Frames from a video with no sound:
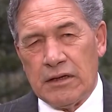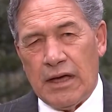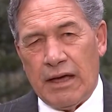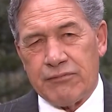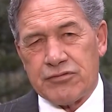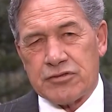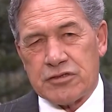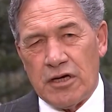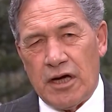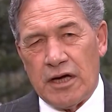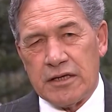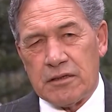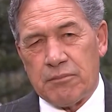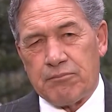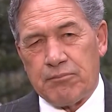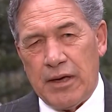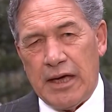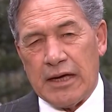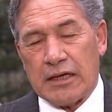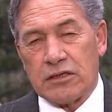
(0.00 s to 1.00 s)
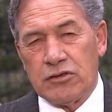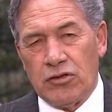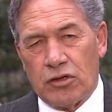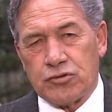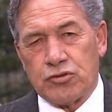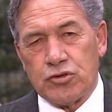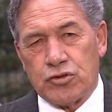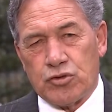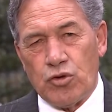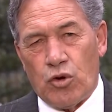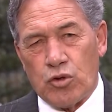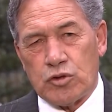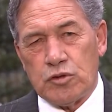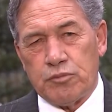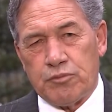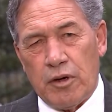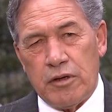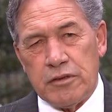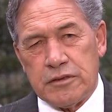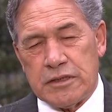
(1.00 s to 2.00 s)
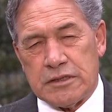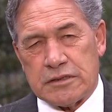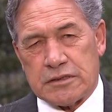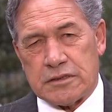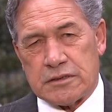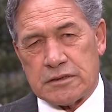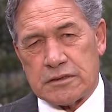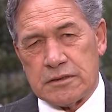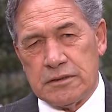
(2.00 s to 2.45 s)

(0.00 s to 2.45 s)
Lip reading: have signed a pact not to talk to protesters.